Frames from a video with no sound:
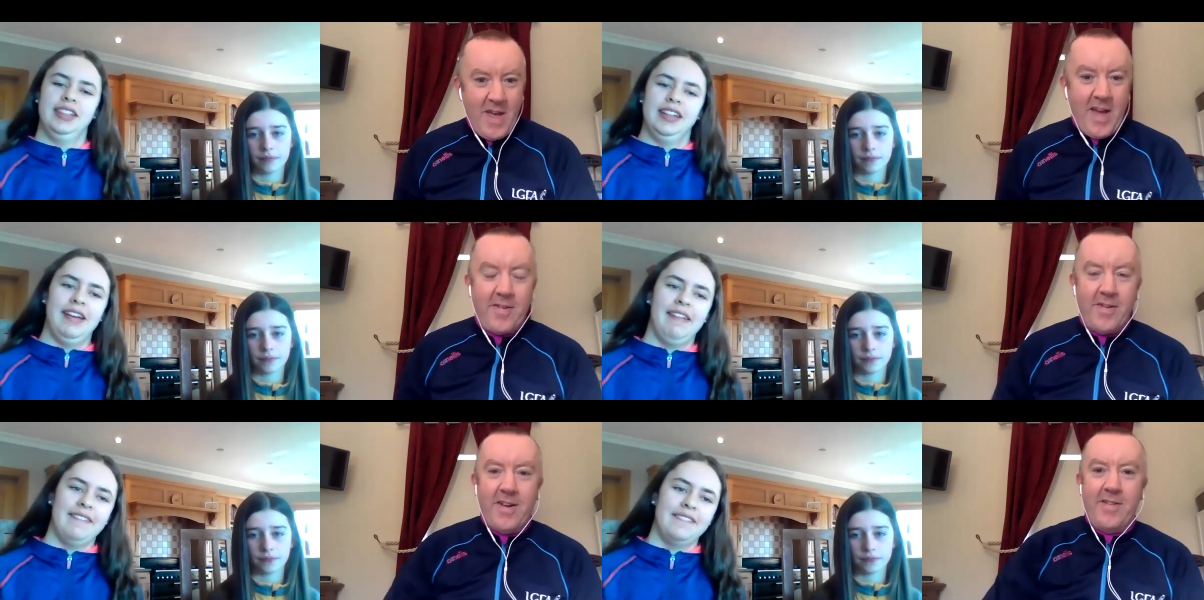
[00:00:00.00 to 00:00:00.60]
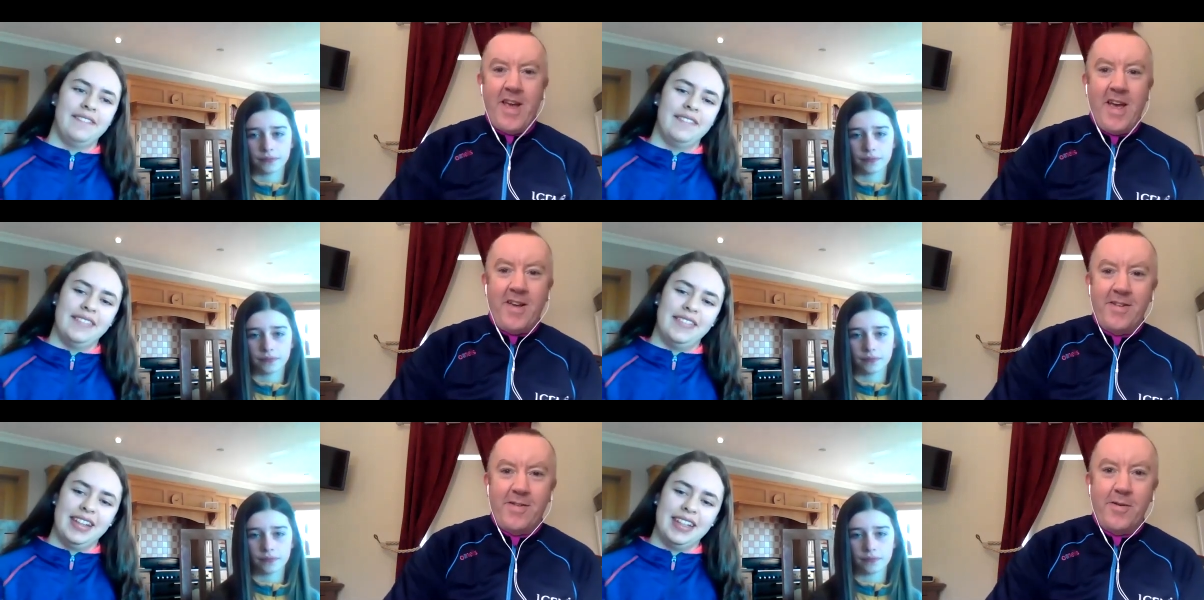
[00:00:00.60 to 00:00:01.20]
Speaker 1: Excellent,
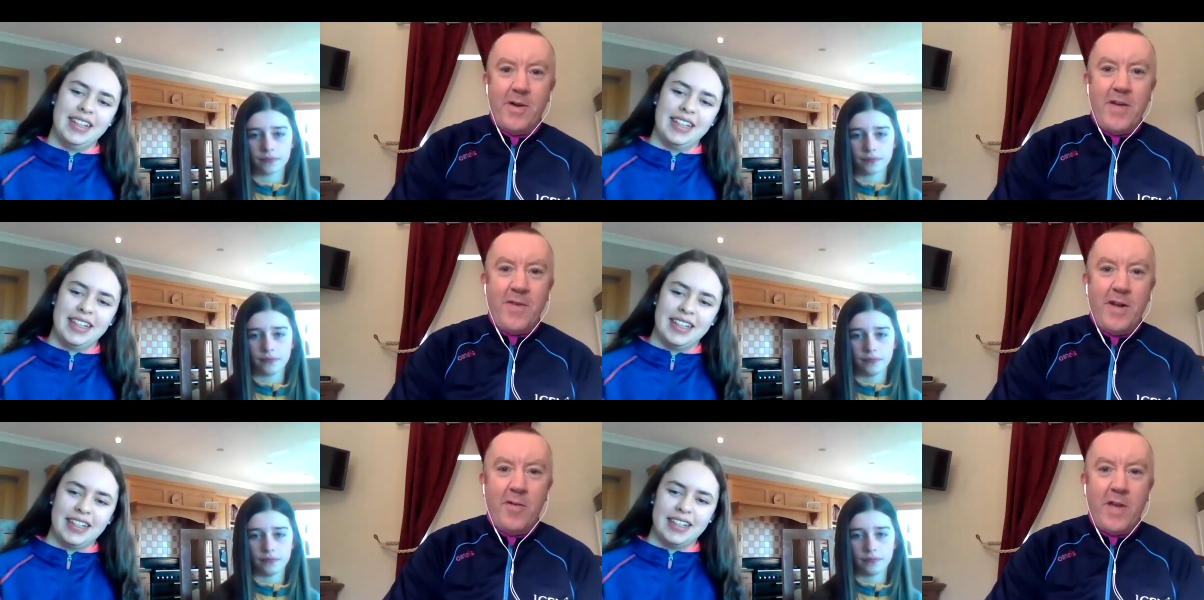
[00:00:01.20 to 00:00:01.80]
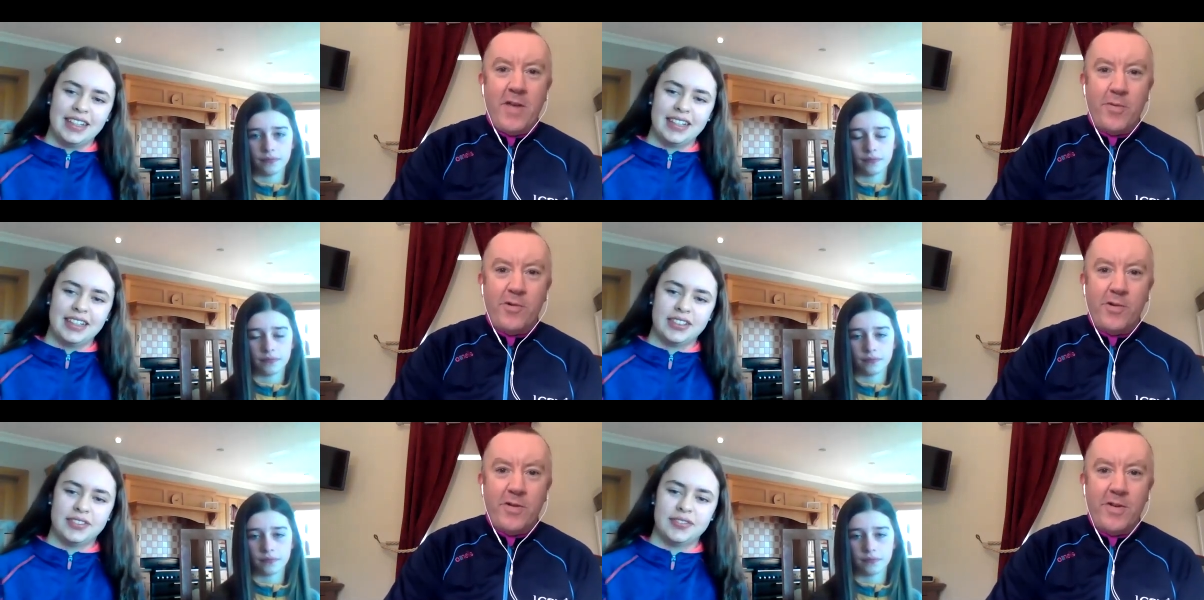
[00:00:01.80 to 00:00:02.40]
excellent. So Aoife and Louise, we're
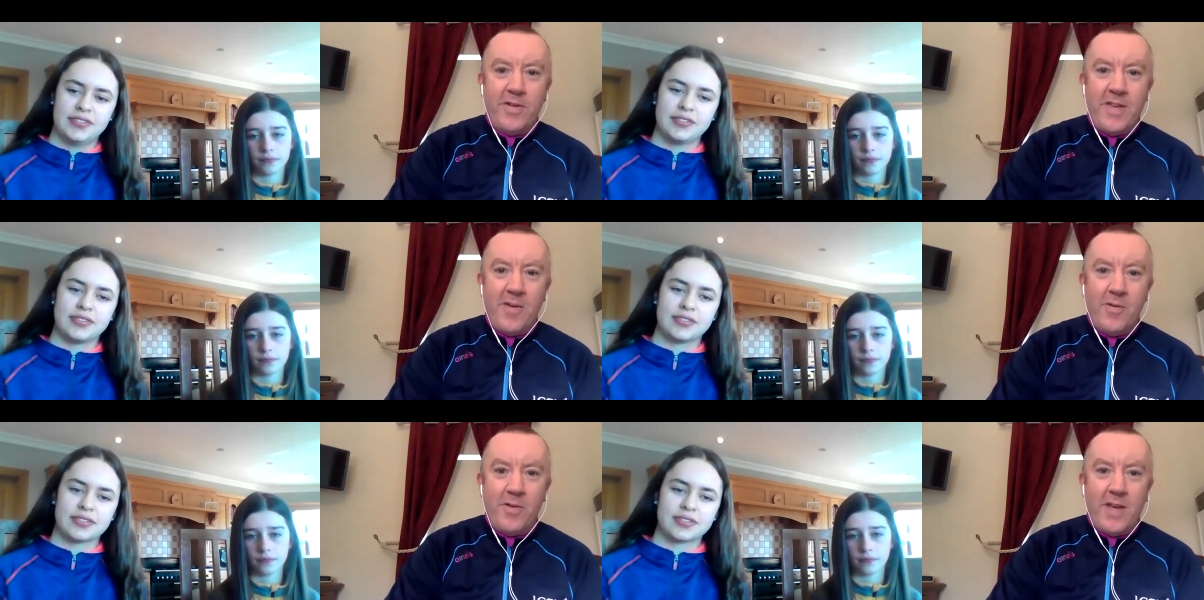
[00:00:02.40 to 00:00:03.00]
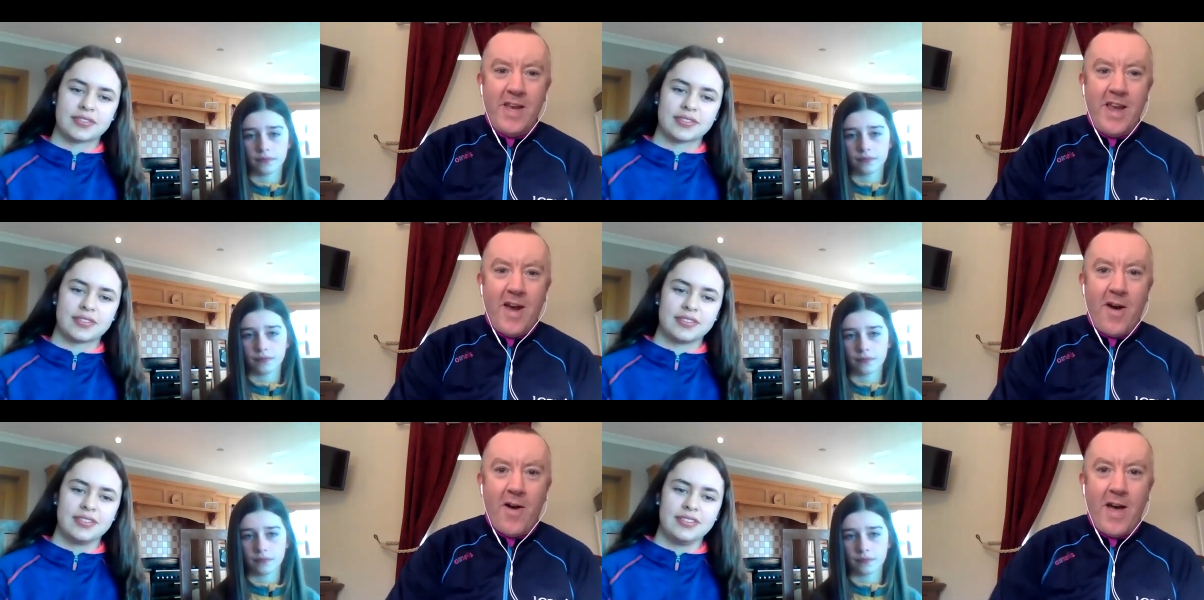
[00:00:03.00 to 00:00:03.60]
just going to see who's in
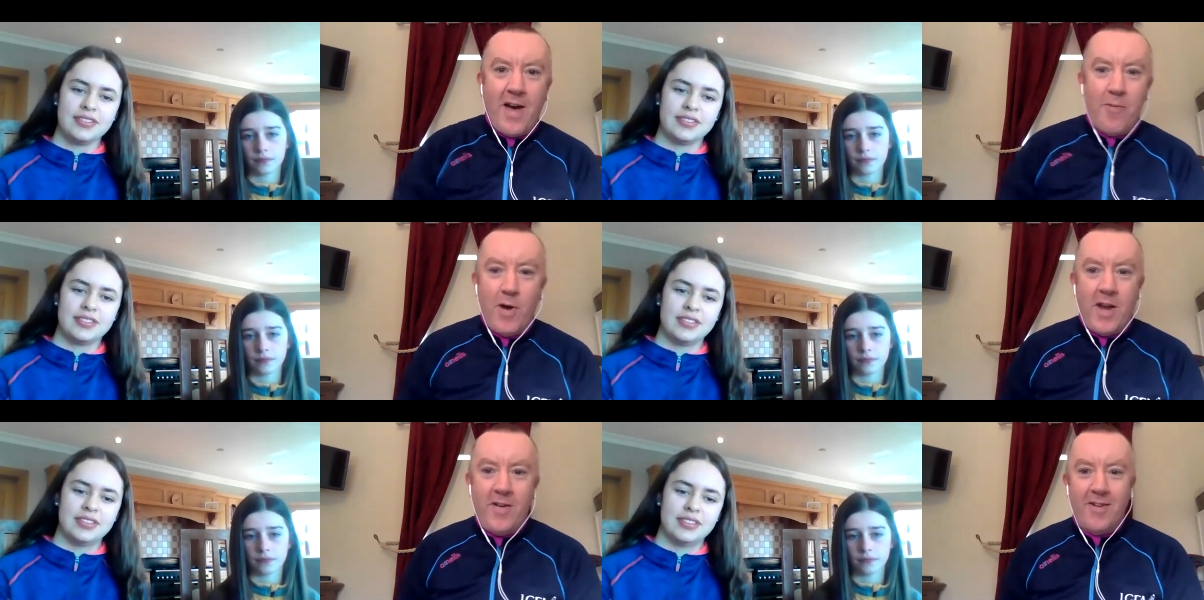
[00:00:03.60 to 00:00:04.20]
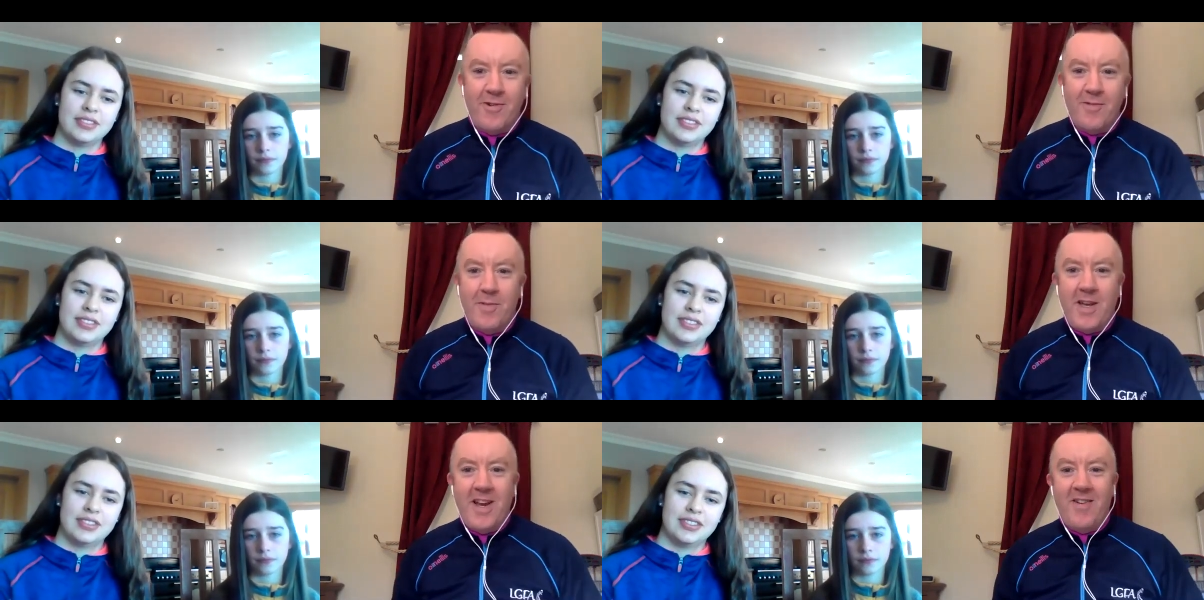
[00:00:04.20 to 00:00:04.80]
our uh, waiting
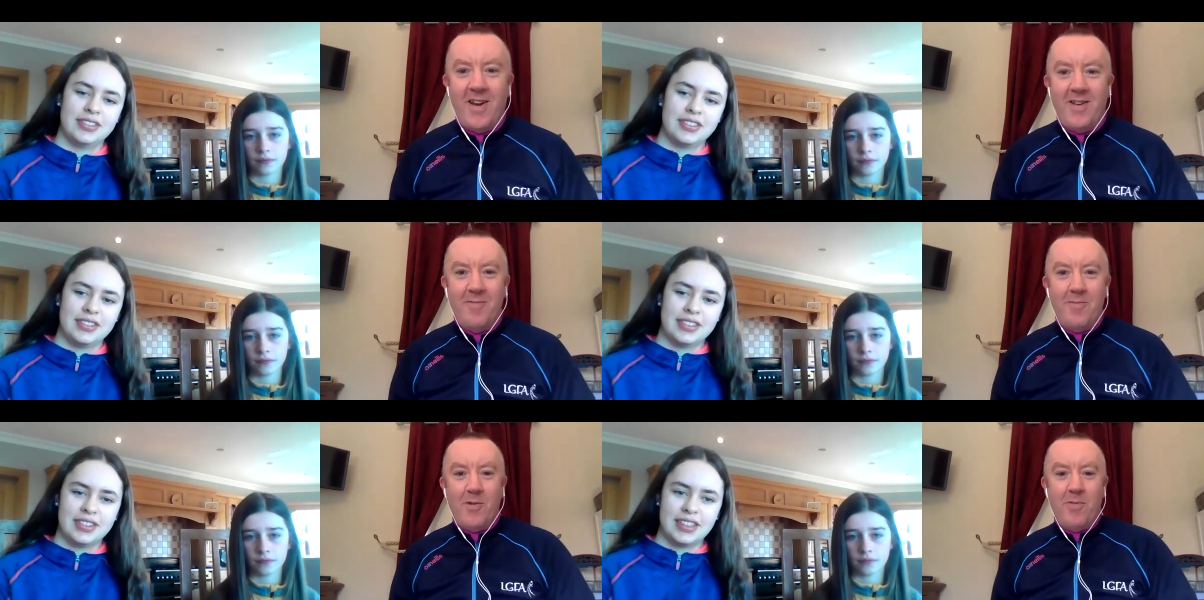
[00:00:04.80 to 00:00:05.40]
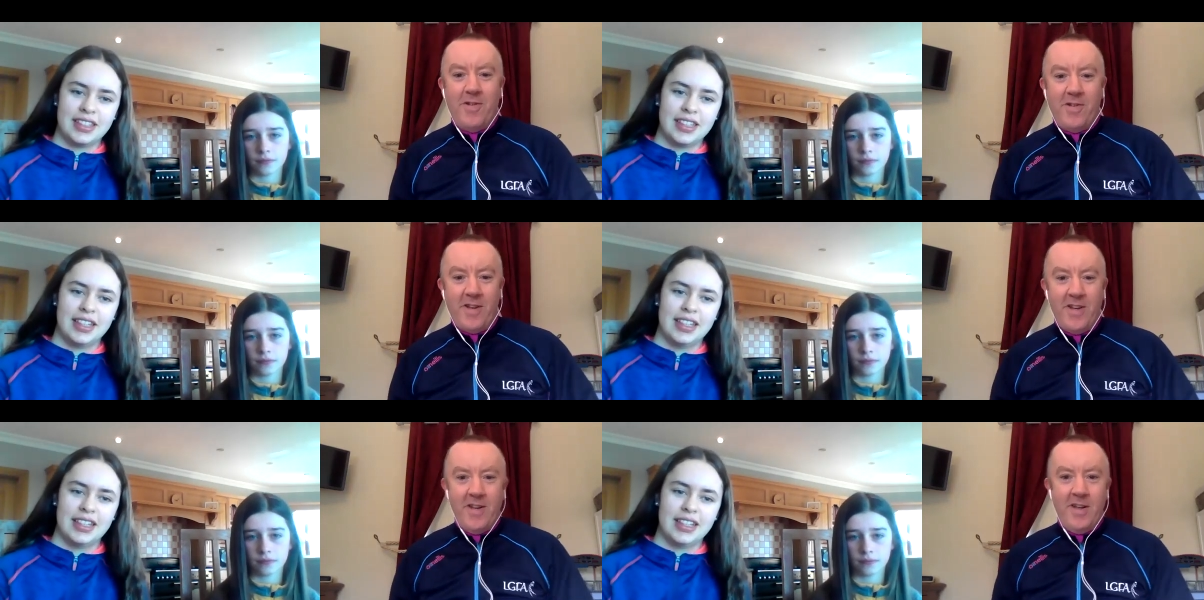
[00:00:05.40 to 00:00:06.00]
room here at the moment,